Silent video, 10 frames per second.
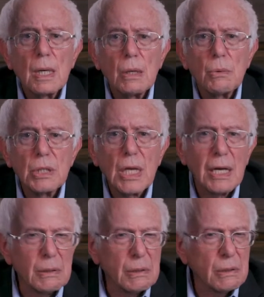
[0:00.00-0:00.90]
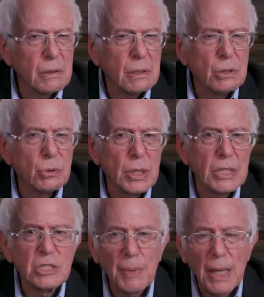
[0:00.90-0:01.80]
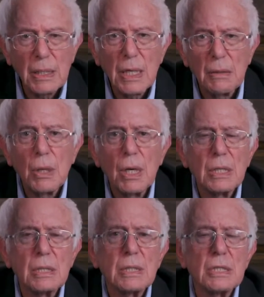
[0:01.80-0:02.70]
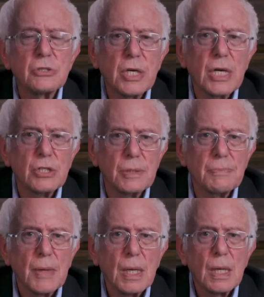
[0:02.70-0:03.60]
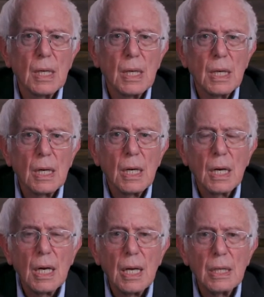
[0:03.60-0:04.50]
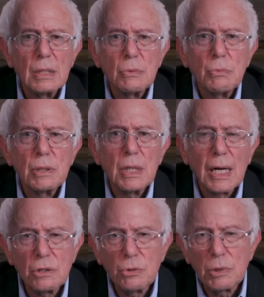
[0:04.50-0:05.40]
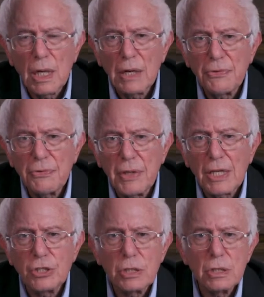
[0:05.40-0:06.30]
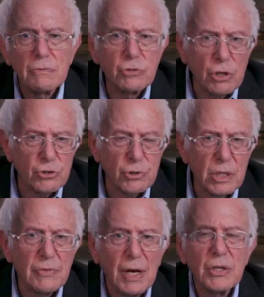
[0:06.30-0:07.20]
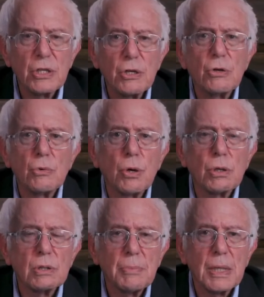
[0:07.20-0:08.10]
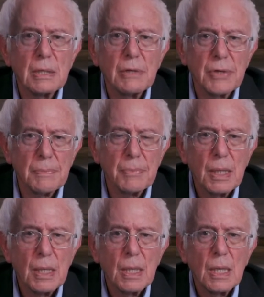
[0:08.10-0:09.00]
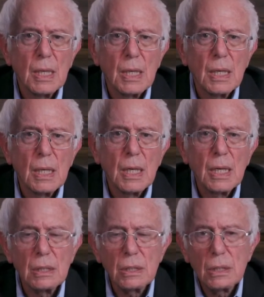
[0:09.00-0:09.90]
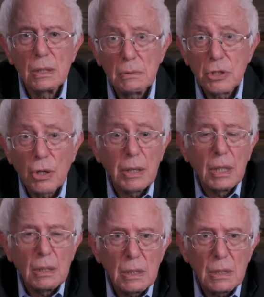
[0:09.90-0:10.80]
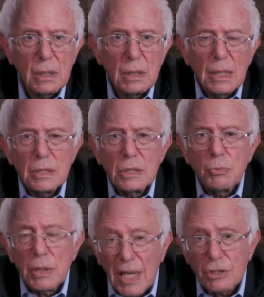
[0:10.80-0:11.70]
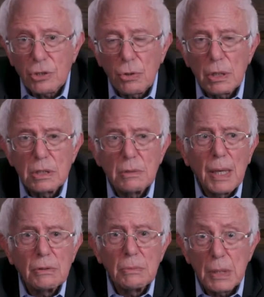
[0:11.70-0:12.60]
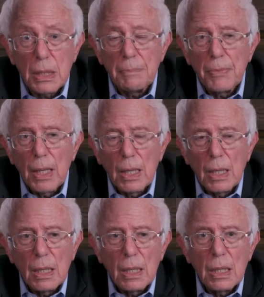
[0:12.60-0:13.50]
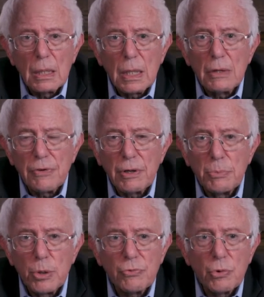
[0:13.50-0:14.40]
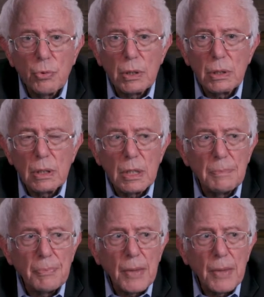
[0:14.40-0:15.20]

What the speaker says: We're entitled to expanding our mind and education. And we're entitled to a life, not just of drudgery of having to go to work to make a living. And so I think that's what that song is about to me, and a very beautiful one indeed.